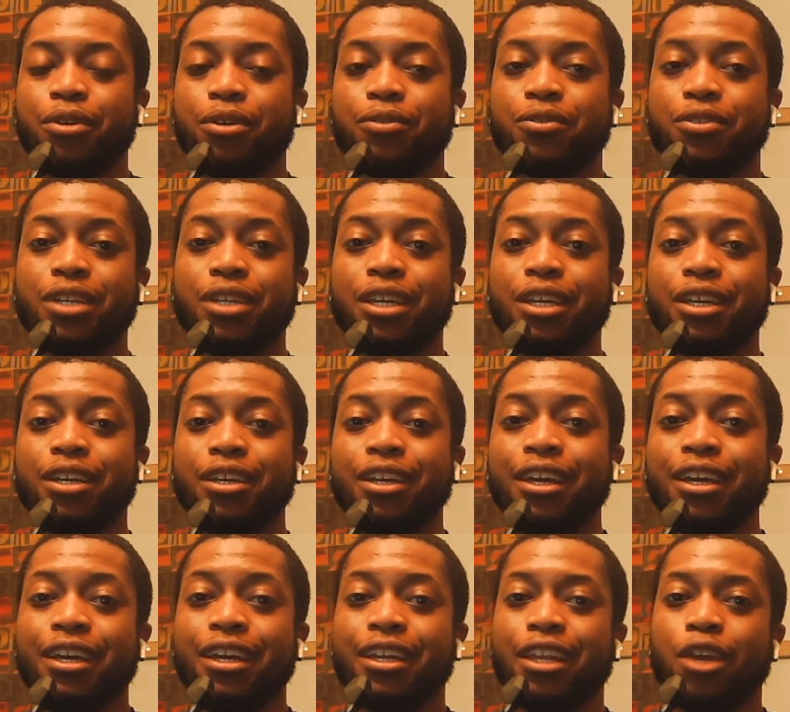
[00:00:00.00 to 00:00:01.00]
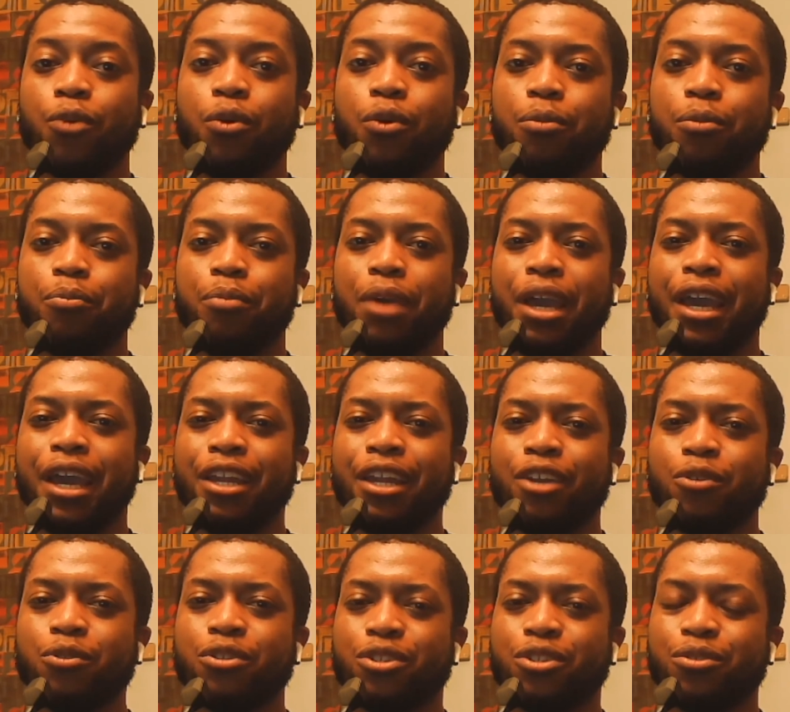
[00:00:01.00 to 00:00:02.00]
I'm saying they weren't bad. It
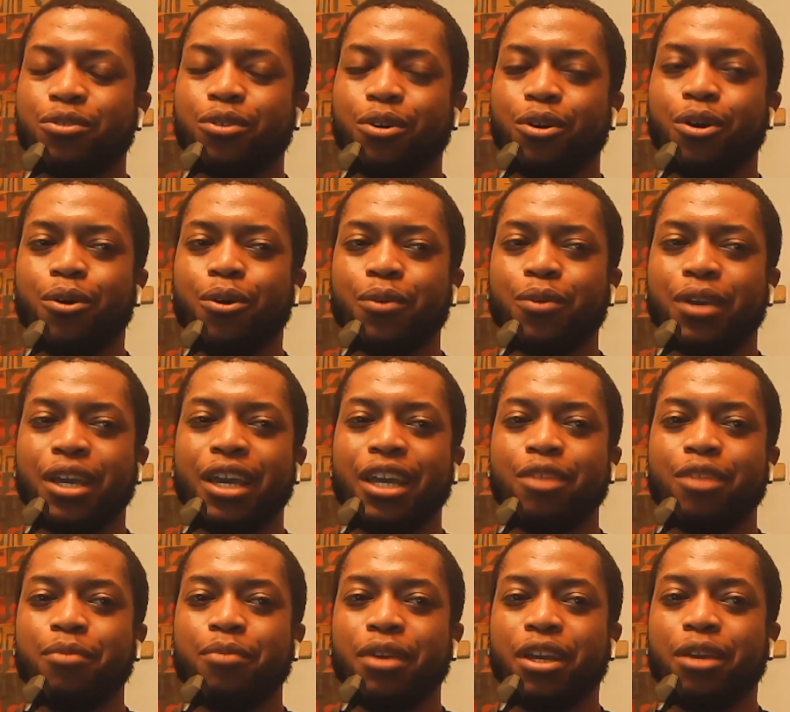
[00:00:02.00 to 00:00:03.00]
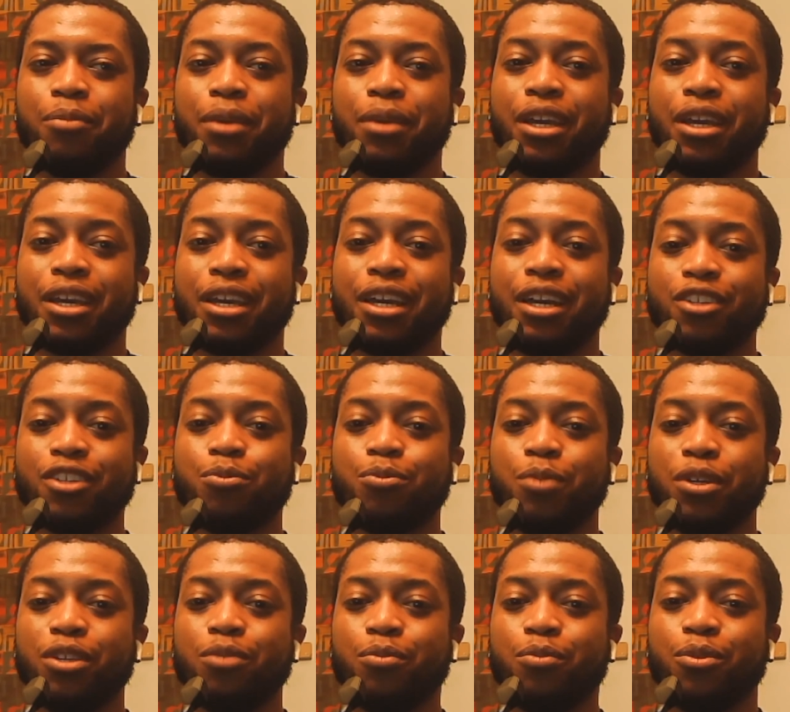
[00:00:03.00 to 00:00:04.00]
was just okay to me. I mean, I kind of
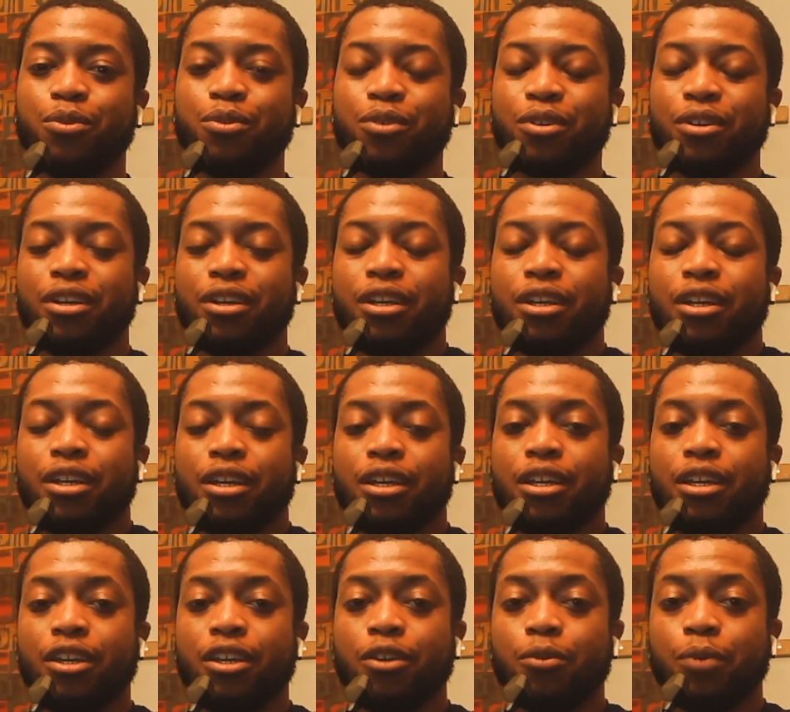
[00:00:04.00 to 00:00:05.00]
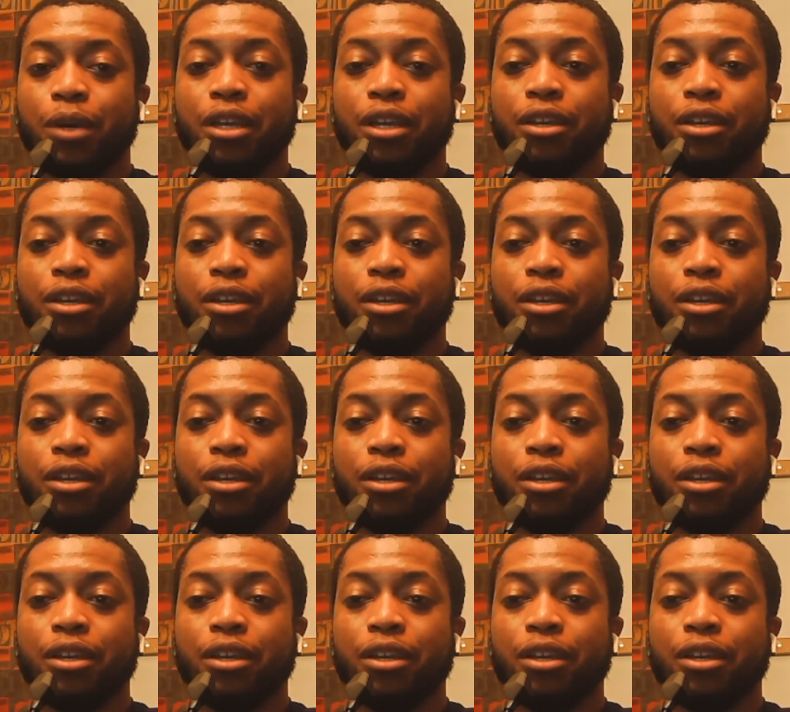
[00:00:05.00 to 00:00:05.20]
expected more. Anyway,